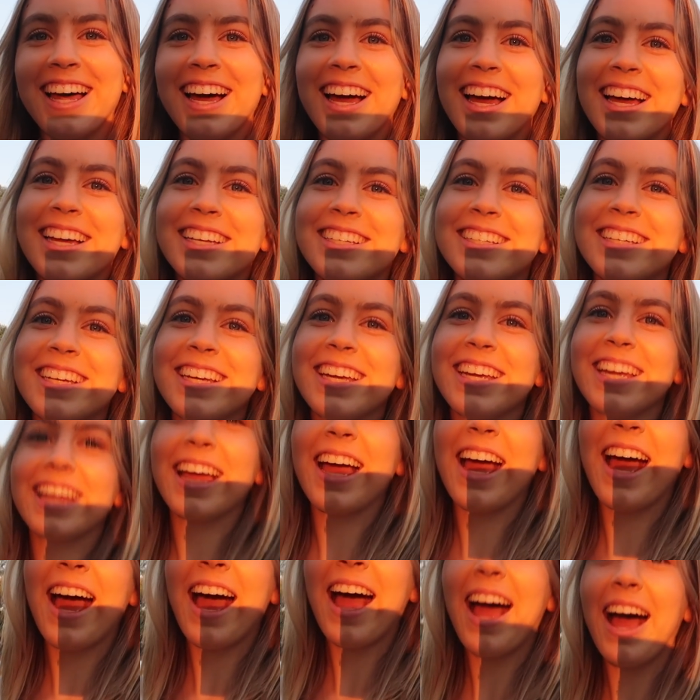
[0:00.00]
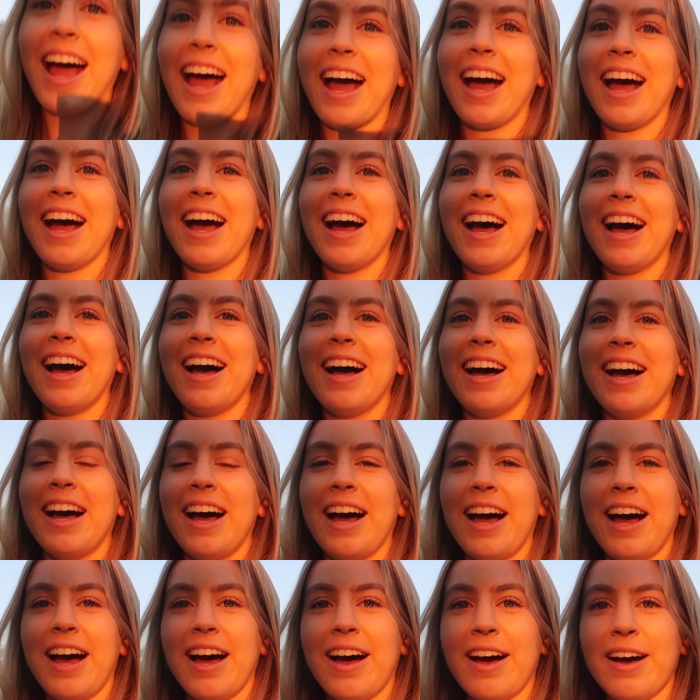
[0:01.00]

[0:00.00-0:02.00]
Lighting. It really do be golden hour.